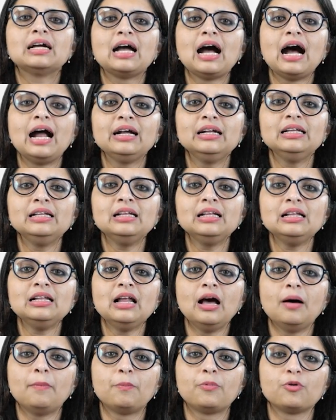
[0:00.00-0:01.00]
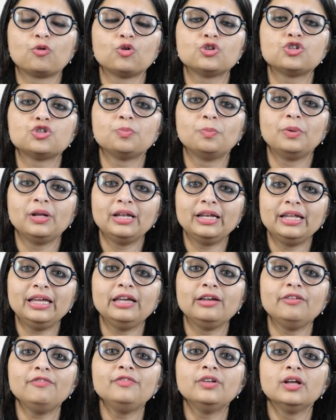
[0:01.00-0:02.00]
Cardinal approach
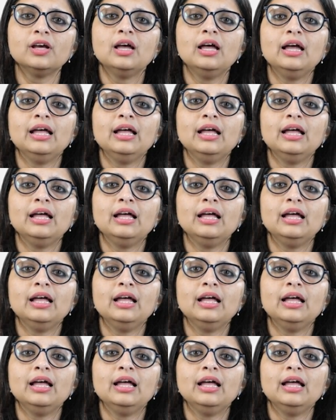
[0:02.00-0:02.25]
believed